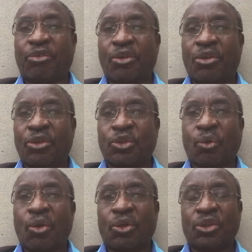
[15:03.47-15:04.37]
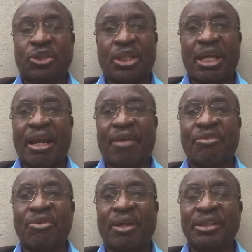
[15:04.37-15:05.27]
for those who lost their
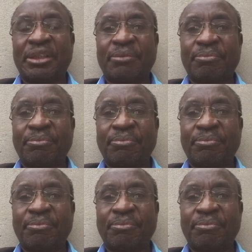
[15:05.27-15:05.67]
loved ones.